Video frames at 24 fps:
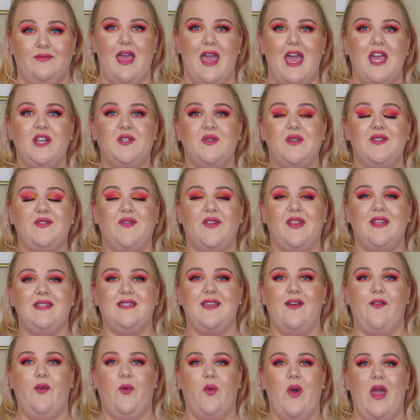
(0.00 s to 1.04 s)
Entries for this
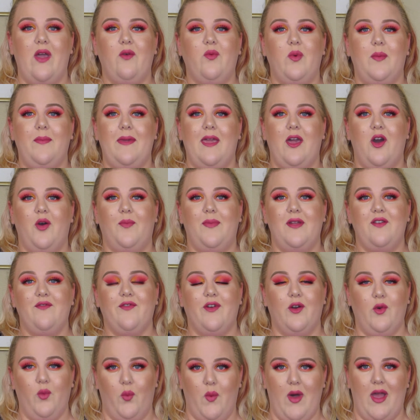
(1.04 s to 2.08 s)
giveaway will be open
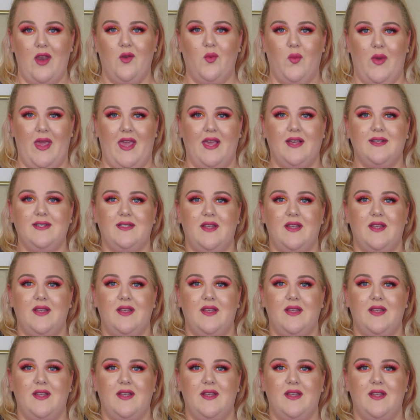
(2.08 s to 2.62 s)
for 1 week.